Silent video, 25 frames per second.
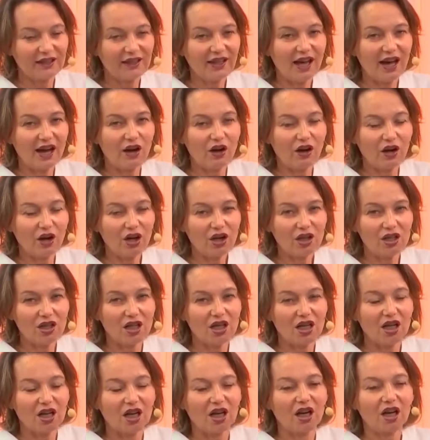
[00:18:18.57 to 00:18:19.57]
Now,
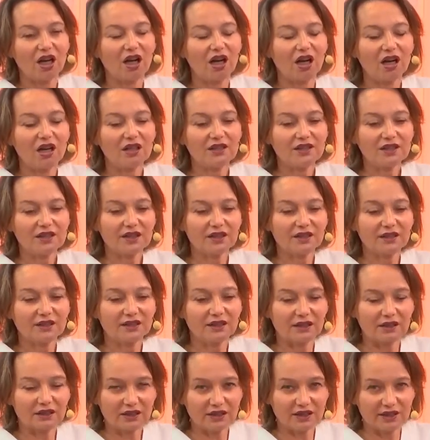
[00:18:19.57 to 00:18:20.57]
on the
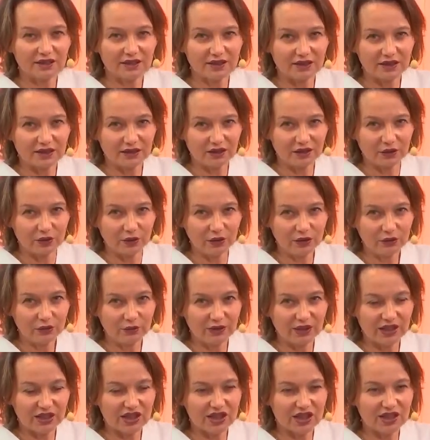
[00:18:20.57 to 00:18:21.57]
dark circle,
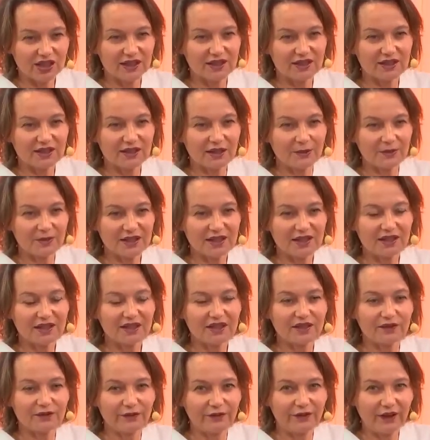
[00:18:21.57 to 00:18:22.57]
which is
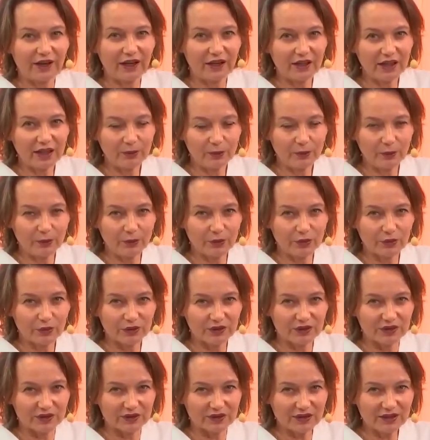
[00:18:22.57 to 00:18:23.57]
something very
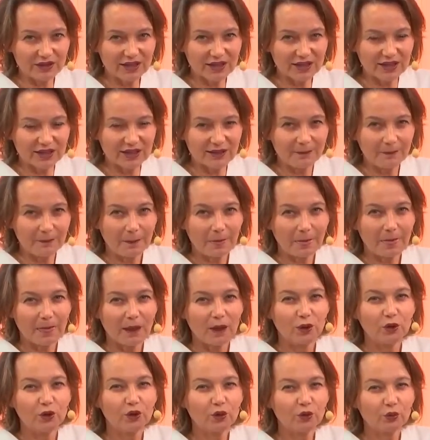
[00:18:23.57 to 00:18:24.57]
important,
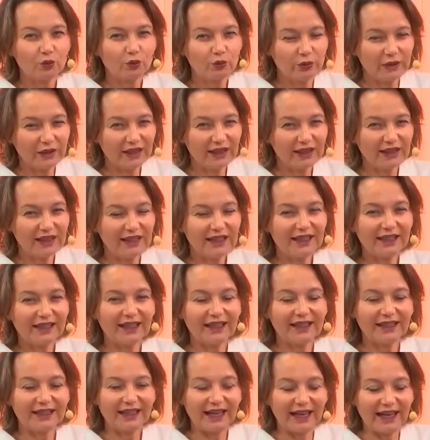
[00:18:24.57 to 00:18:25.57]
you really
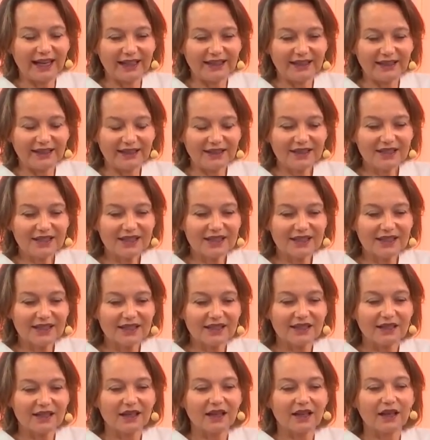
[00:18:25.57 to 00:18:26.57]
can
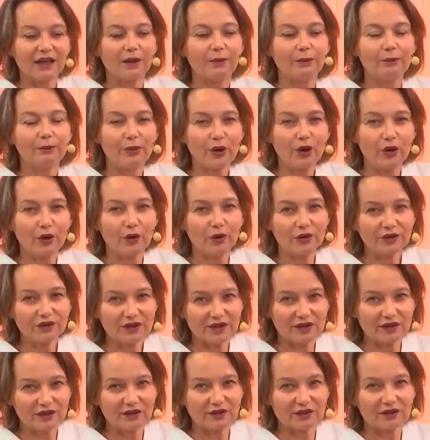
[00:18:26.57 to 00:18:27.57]
enhance
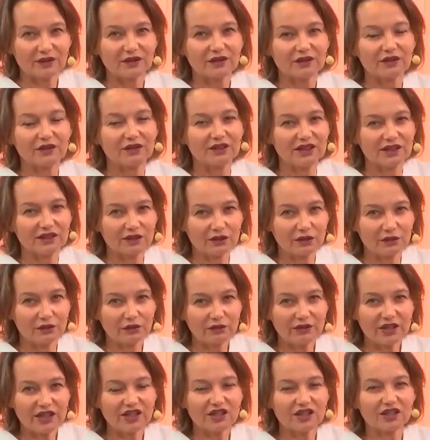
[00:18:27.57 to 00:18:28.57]
both the
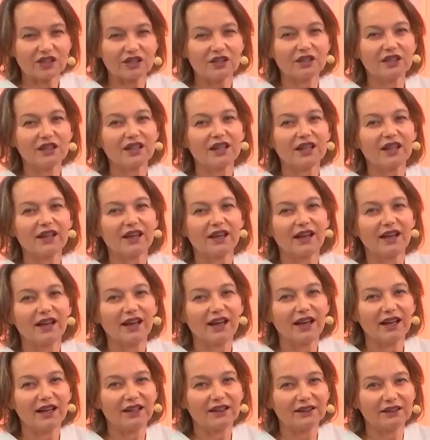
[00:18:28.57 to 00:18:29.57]
discoloration
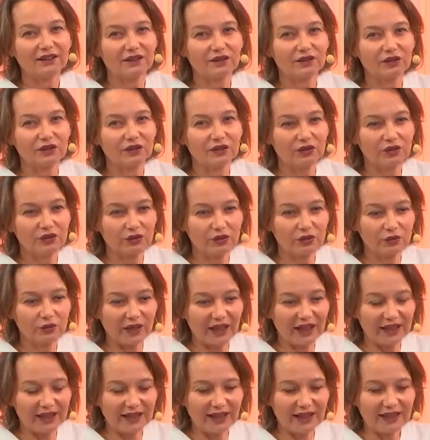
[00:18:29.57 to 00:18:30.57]
and
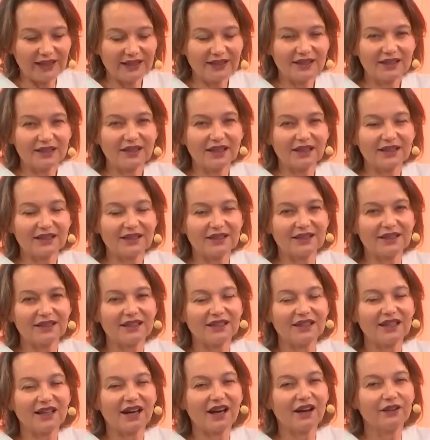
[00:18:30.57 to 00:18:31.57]
to enhance
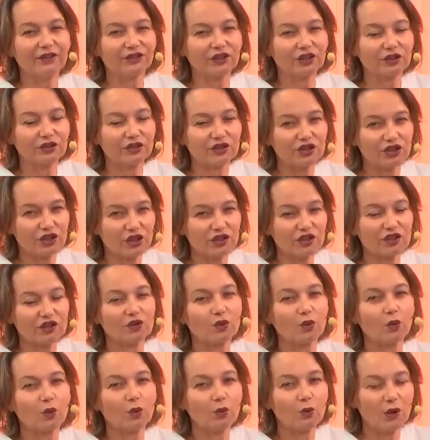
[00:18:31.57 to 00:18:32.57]
density after just
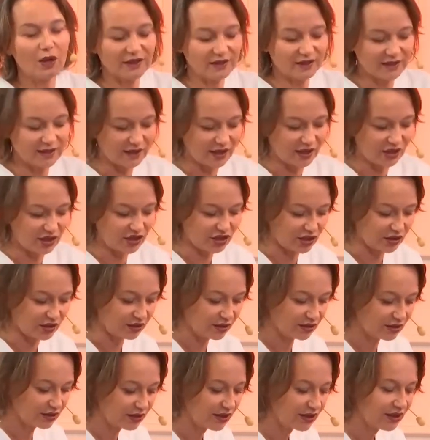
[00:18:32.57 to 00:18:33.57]
1
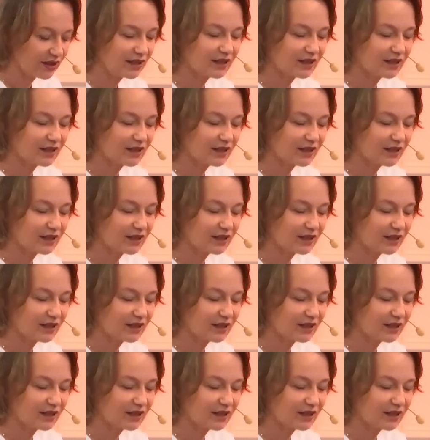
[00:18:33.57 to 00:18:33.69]
session.